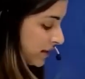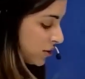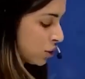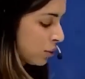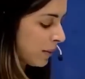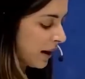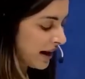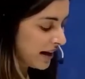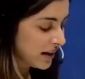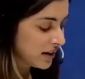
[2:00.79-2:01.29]
So
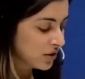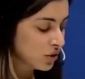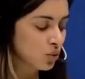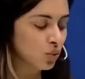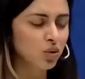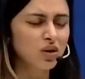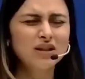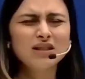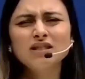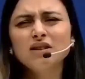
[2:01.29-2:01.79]
my dear
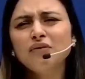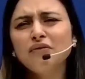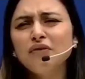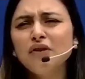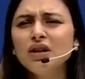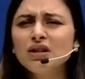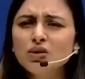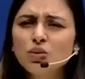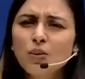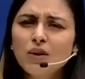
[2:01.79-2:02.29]
students, the
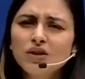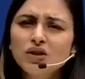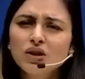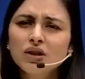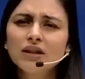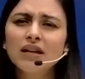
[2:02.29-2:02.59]
first question